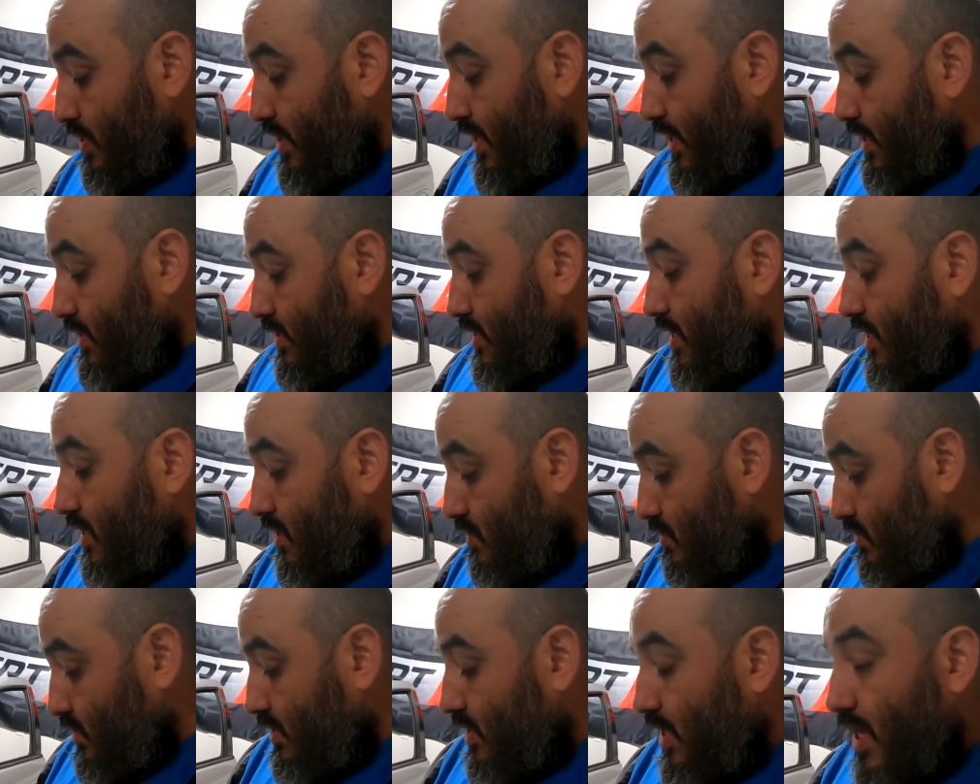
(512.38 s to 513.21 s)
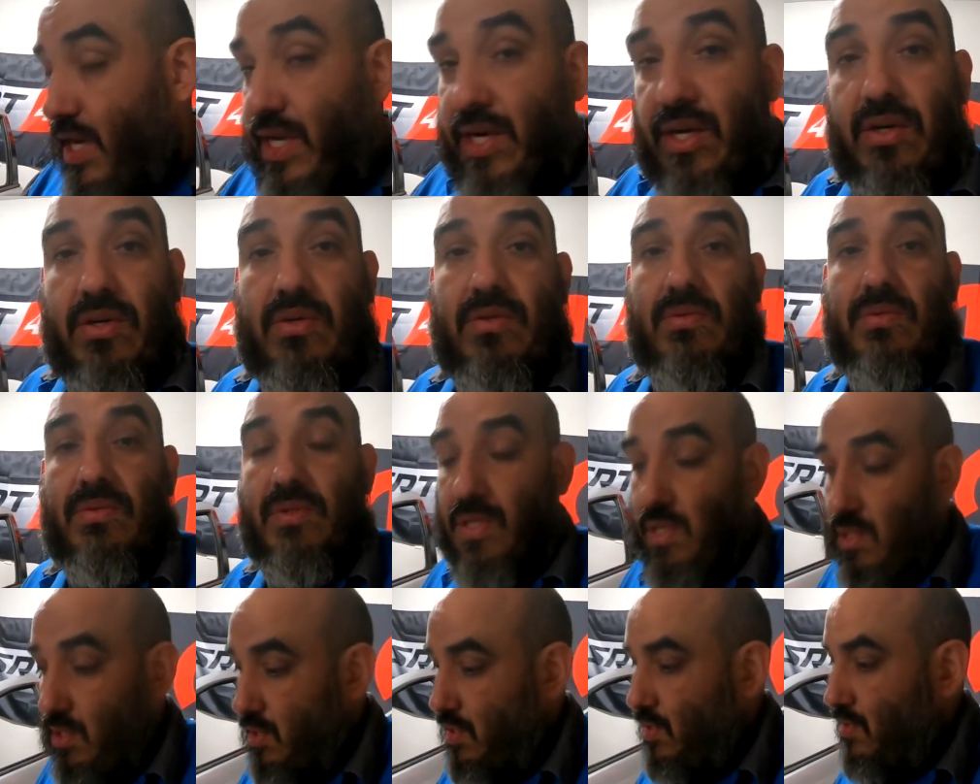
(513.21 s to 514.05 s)
we're gonna take it to the dyno,
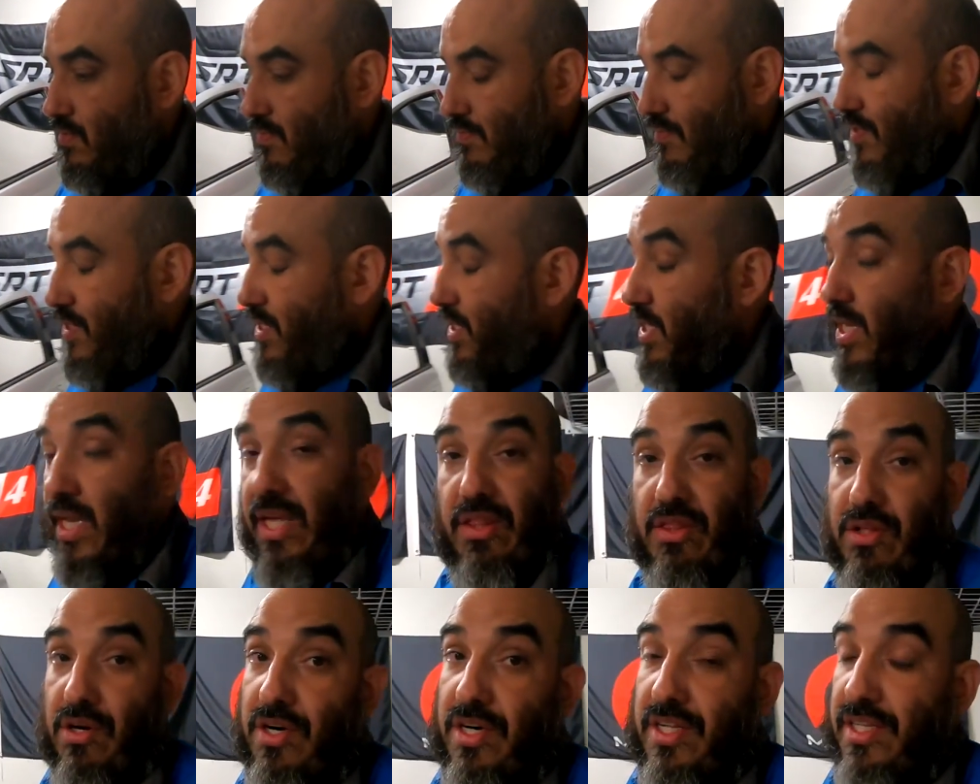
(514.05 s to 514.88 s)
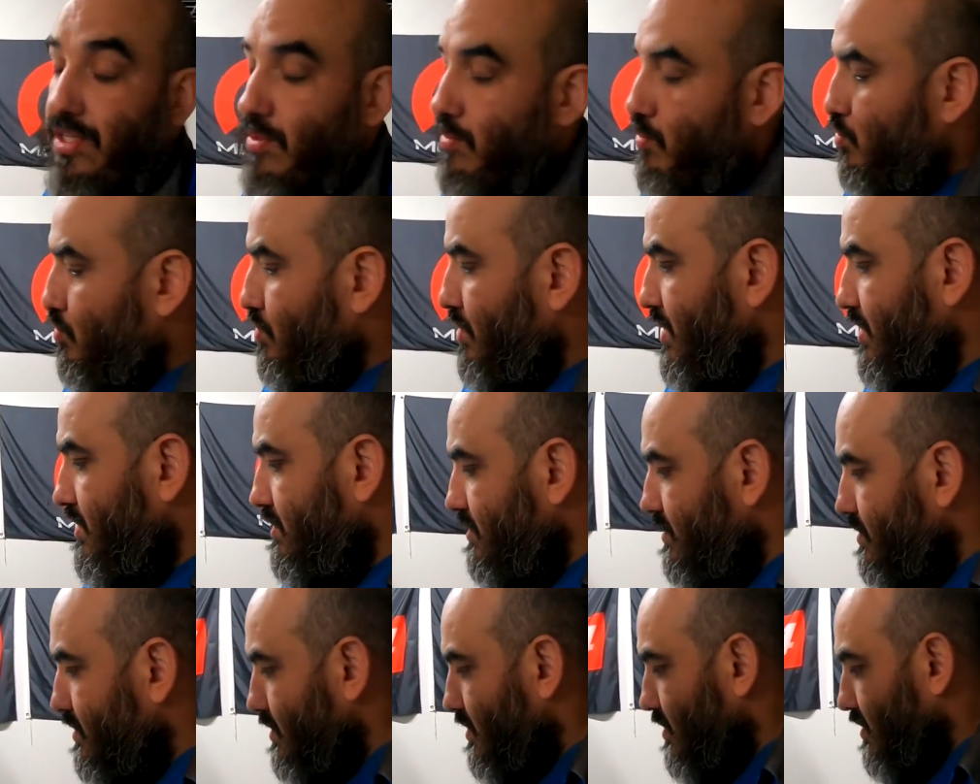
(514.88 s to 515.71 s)
fucking 8:30 in the morning,
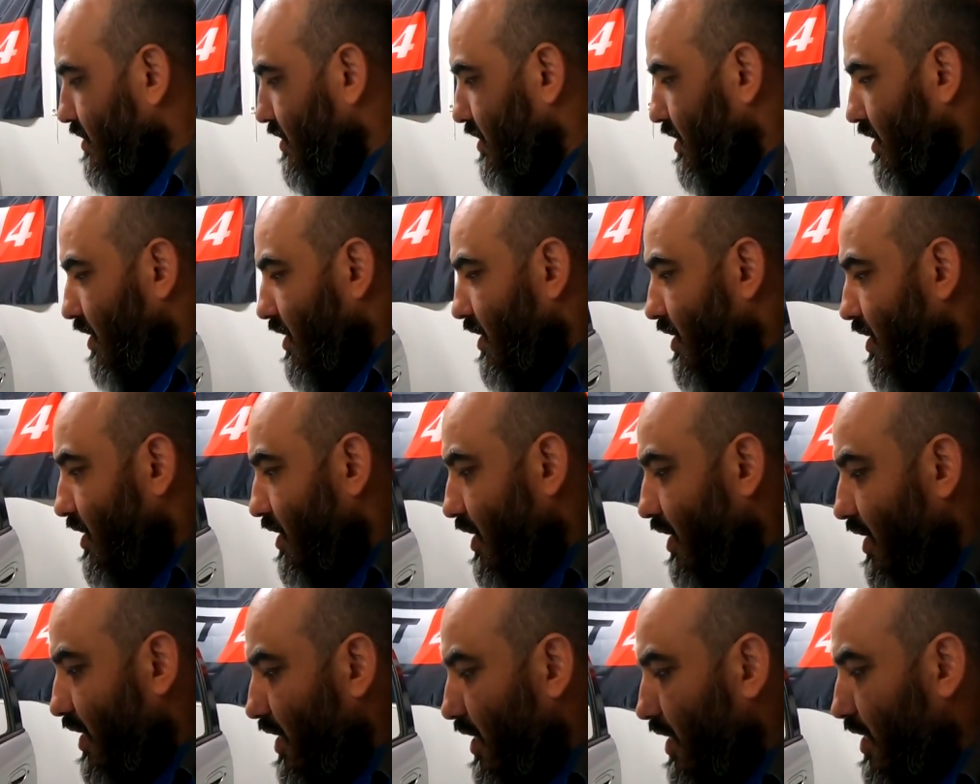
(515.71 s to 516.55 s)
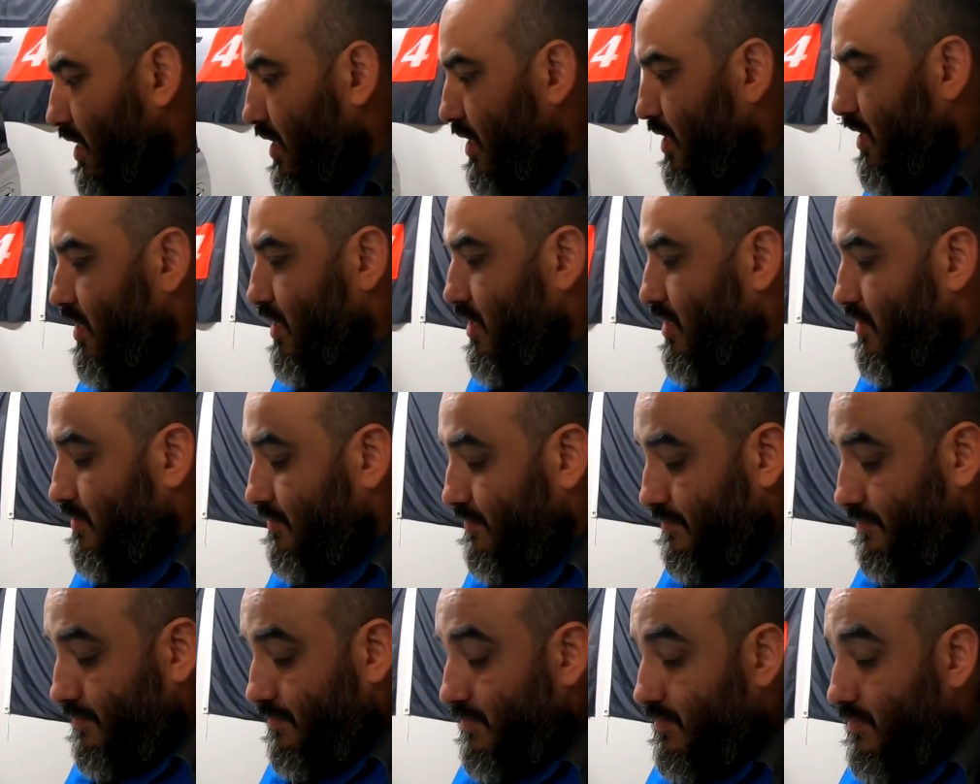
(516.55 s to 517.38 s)
and uh,
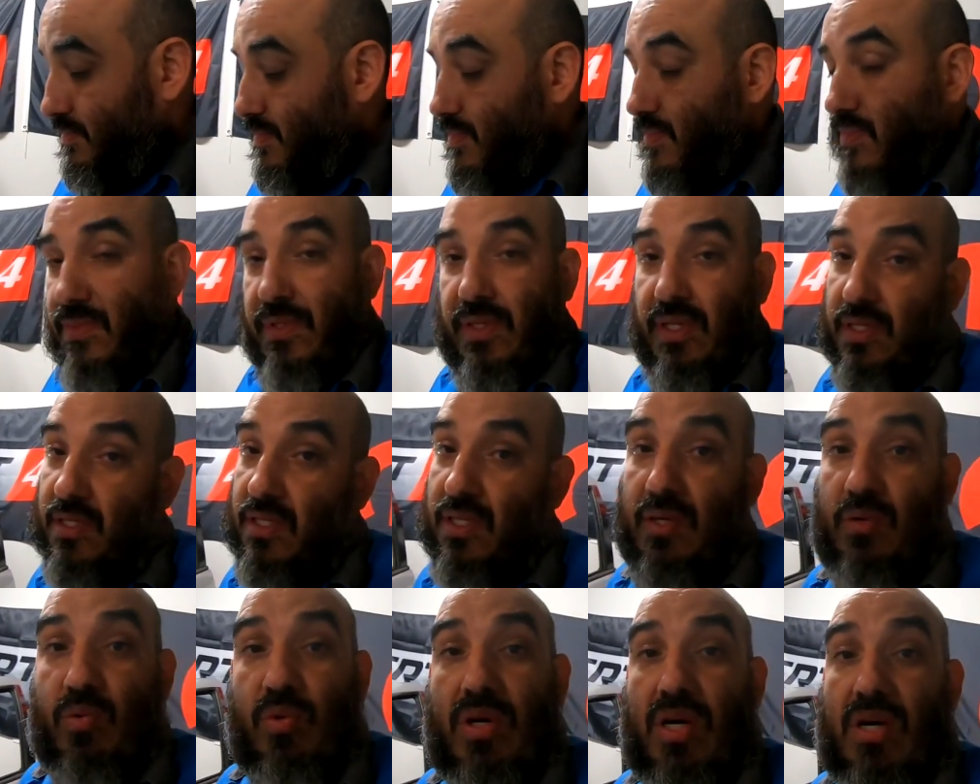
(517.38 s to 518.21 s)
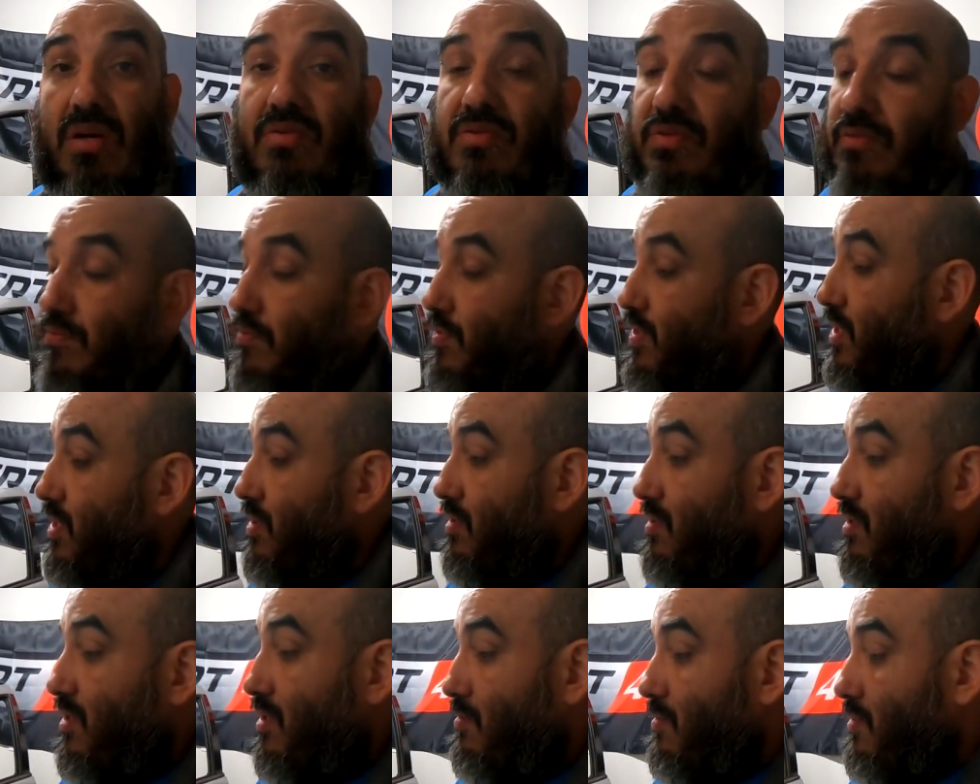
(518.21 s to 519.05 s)
and see we have some fucking
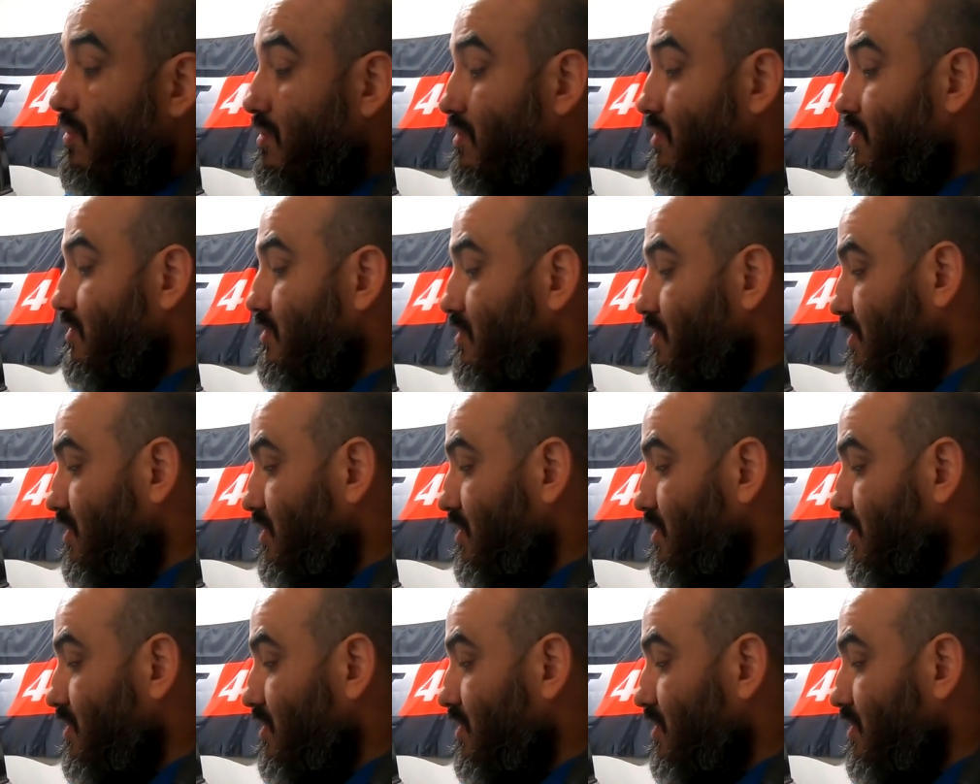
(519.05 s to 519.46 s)
good numbers.